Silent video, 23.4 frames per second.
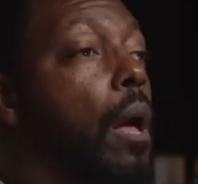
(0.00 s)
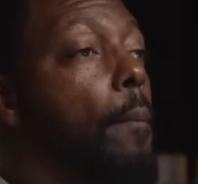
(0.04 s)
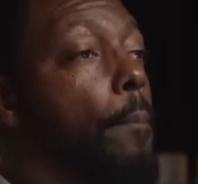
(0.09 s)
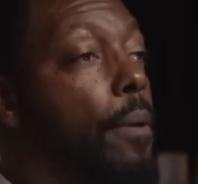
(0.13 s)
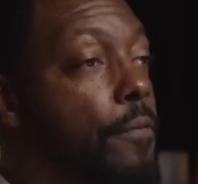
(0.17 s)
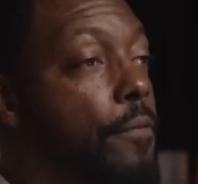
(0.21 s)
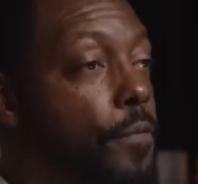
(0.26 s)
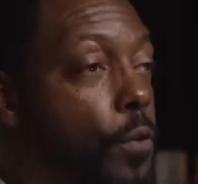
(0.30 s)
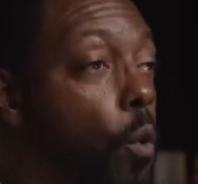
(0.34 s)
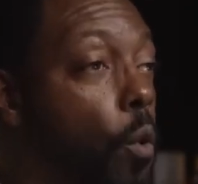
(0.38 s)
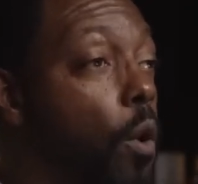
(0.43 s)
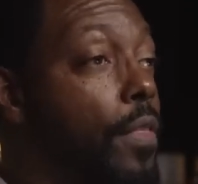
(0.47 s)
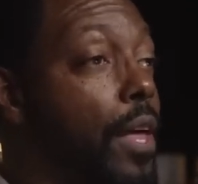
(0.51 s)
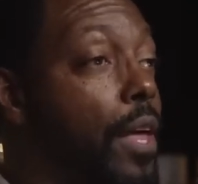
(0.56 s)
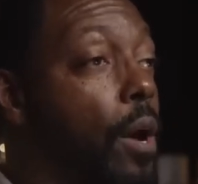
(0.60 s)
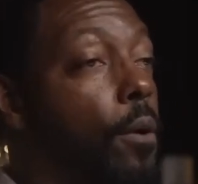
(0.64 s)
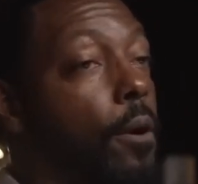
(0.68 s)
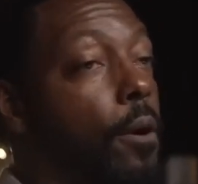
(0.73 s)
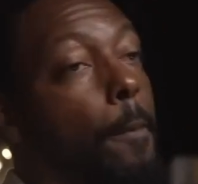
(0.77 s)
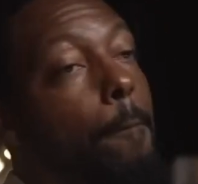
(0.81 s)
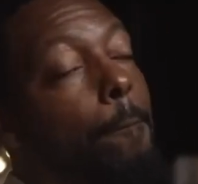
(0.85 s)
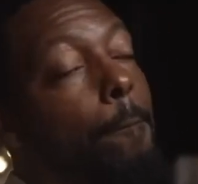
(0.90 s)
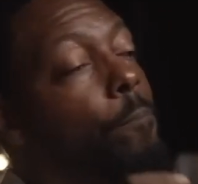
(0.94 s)
Before, they
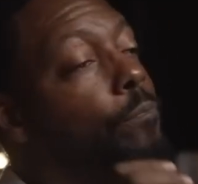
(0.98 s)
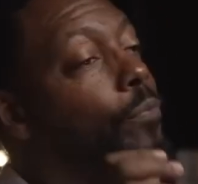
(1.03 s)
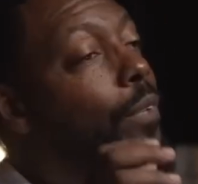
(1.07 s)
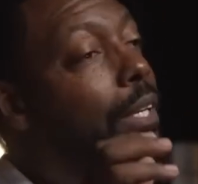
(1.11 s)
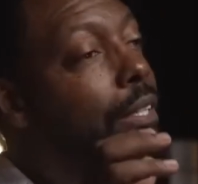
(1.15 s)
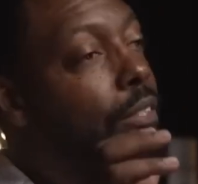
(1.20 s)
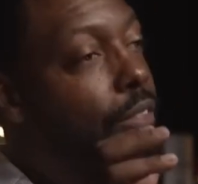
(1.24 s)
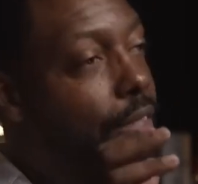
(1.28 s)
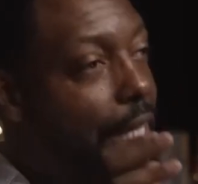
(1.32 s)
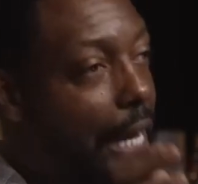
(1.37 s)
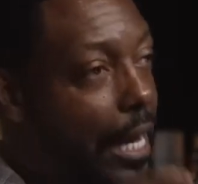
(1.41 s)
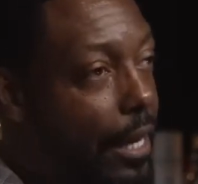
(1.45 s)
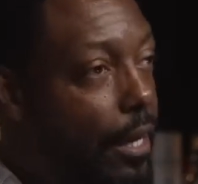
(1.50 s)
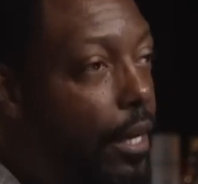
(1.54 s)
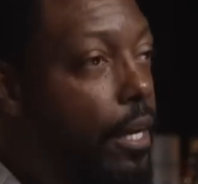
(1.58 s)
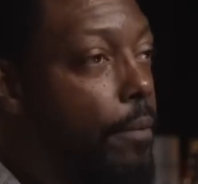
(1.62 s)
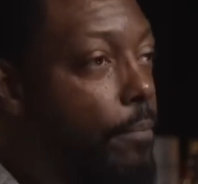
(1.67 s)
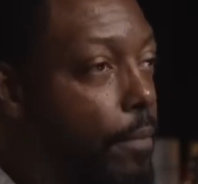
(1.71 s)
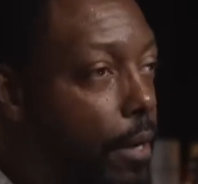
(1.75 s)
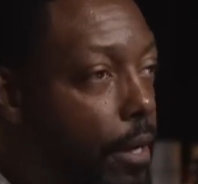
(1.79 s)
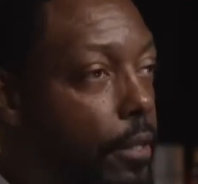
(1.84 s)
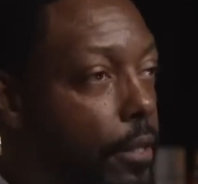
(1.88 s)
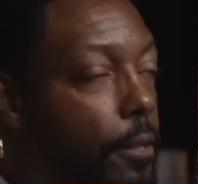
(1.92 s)
were
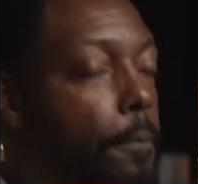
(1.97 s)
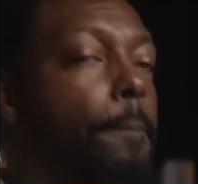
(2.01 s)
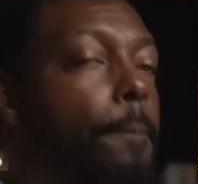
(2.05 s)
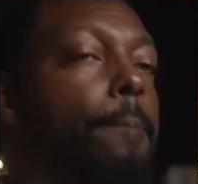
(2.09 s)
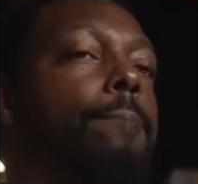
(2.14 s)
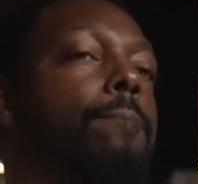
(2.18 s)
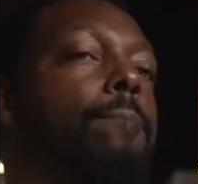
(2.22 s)
taking money